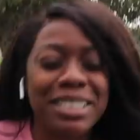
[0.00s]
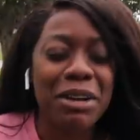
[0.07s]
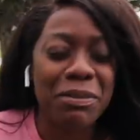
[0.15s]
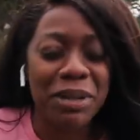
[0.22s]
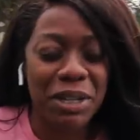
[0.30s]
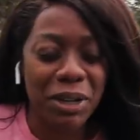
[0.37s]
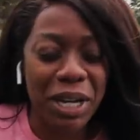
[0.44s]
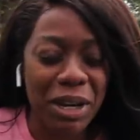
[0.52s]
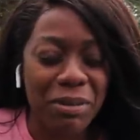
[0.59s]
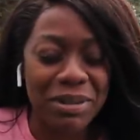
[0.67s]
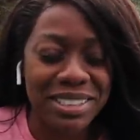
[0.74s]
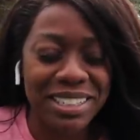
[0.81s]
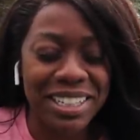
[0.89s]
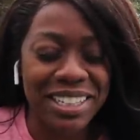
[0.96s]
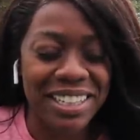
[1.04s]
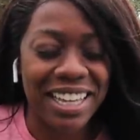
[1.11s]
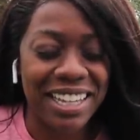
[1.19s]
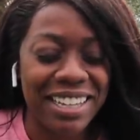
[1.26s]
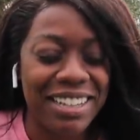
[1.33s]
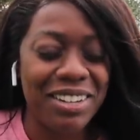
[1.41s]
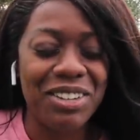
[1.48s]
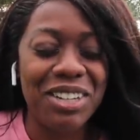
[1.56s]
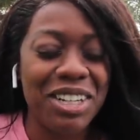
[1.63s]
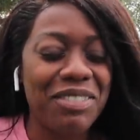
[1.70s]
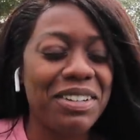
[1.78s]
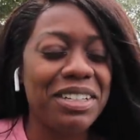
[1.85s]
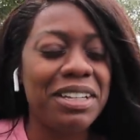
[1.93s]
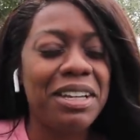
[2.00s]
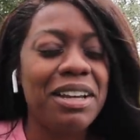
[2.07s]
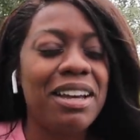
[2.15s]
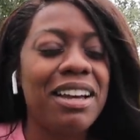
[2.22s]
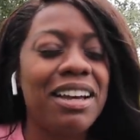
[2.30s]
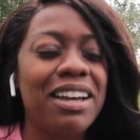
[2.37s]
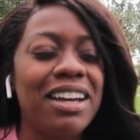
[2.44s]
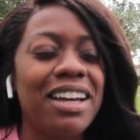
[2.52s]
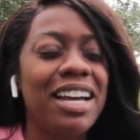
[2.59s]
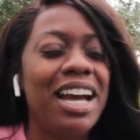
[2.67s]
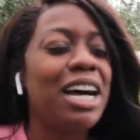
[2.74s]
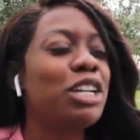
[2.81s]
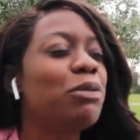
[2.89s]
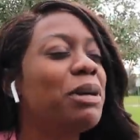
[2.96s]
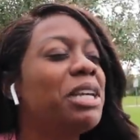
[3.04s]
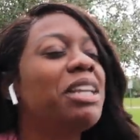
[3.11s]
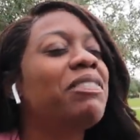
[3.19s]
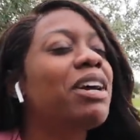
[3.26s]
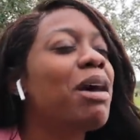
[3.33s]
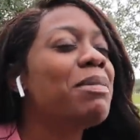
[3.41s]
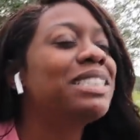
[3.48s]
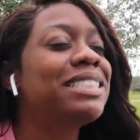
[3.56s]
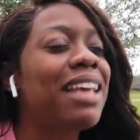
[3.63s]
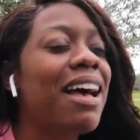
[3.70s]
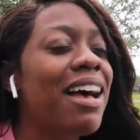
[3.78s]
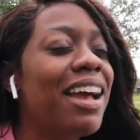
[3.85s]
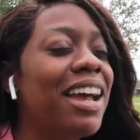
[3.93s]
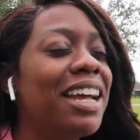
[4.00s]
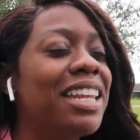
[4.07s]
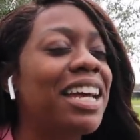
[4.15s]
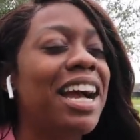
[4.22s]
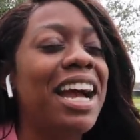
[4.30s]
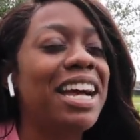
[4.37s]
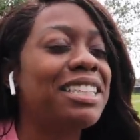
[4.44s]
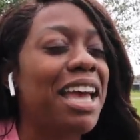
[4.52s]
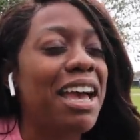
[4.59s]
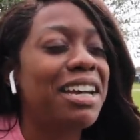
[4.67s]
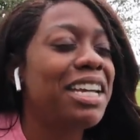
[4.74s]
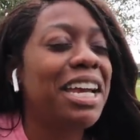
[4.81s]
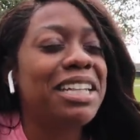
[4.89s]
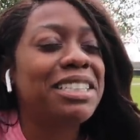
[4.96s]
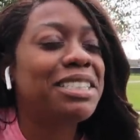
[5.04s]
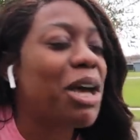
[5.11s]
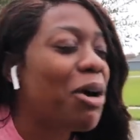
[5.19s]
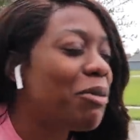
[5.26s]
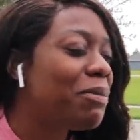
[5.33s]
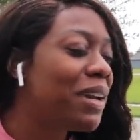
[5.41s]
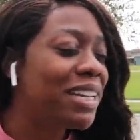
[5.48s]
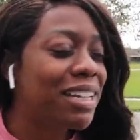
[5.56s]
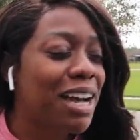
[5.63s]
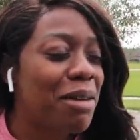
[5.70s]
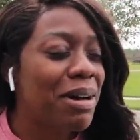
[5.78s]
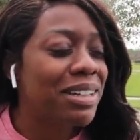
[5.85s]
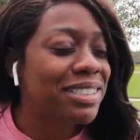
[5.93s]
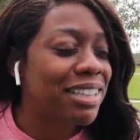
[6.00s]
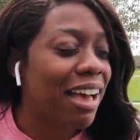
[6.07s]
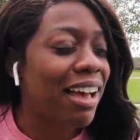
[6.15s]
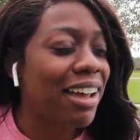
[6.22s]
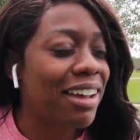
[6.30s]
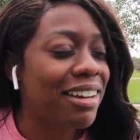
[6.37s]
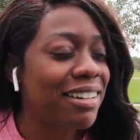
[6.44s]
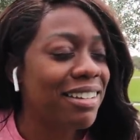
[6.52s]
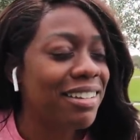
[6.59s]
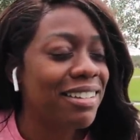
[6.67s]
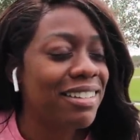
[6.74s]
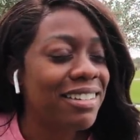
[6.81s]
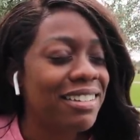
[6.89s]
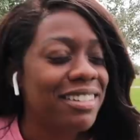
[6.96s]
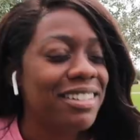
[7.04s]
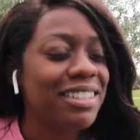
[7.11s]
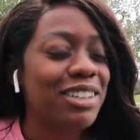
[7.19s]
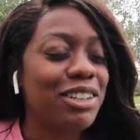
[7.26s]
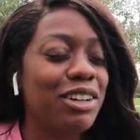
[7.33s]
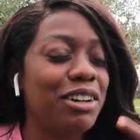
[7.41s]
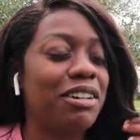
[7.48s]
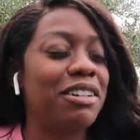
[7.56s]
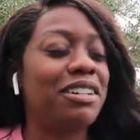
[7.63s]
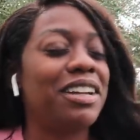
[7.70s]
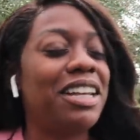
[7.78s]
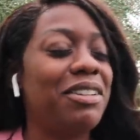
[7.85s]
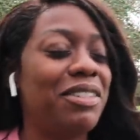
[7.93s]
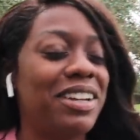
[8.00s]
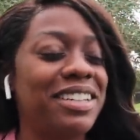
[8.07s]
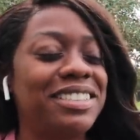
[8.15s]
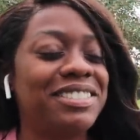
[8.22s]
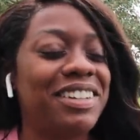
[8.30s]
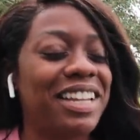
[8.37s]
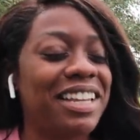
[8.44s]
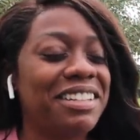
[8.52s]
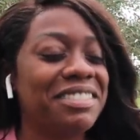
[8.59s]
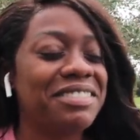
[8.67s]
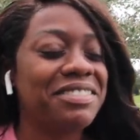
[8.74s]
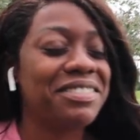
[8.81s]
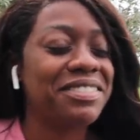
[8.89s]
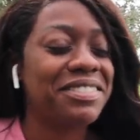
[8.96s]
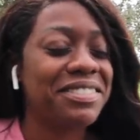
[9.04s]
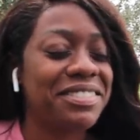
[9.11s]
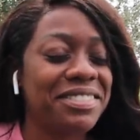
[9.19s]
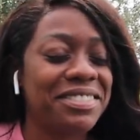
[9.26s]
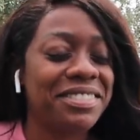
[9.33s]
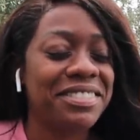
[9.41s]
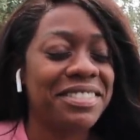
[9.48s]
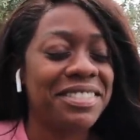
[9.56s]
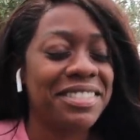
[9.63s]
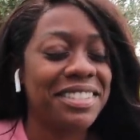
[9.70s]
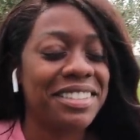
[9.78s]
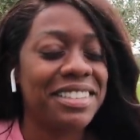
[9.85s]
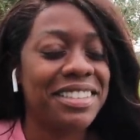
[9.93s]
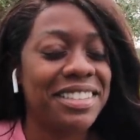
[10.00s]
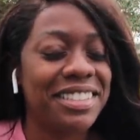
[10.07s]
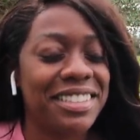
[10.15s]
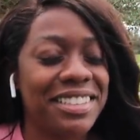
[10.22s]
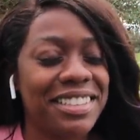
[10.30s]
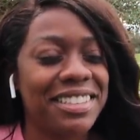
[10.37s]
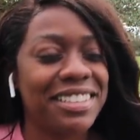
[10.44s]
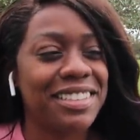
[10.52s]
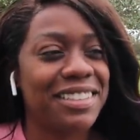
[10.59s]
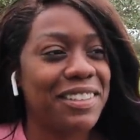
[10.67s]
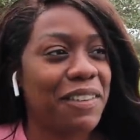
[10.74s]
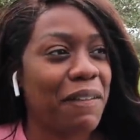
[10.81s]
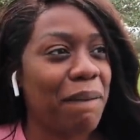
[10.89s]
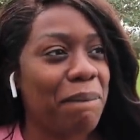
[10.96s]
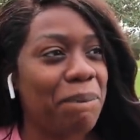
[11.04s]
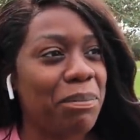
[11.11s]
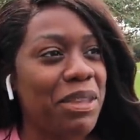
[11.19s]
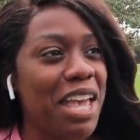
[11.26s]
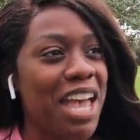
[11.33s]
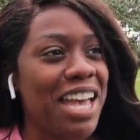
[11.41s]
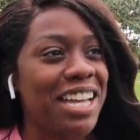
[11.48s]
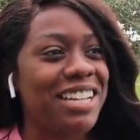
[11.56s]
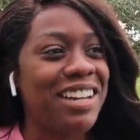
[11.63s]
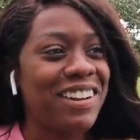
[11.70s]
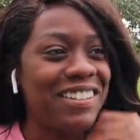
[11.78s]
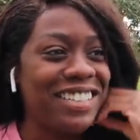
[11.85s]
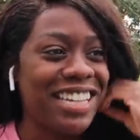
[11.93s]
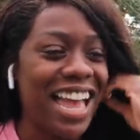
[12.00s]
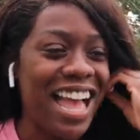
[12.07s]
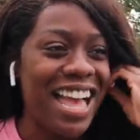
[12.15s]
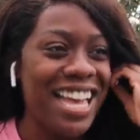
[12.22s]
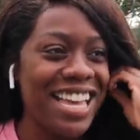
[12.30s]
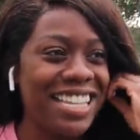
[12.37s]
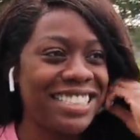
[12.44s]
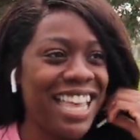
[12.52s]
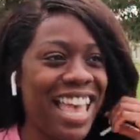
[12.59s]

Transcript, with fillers: tell me your hair was done? Like I did it. I know, but you didn't even come inside. Like I had to. He had to tell me to come outside. I forgot. I'm sorry. Girl. Anyways, ready? Ready? One, two, three. Girl, yes.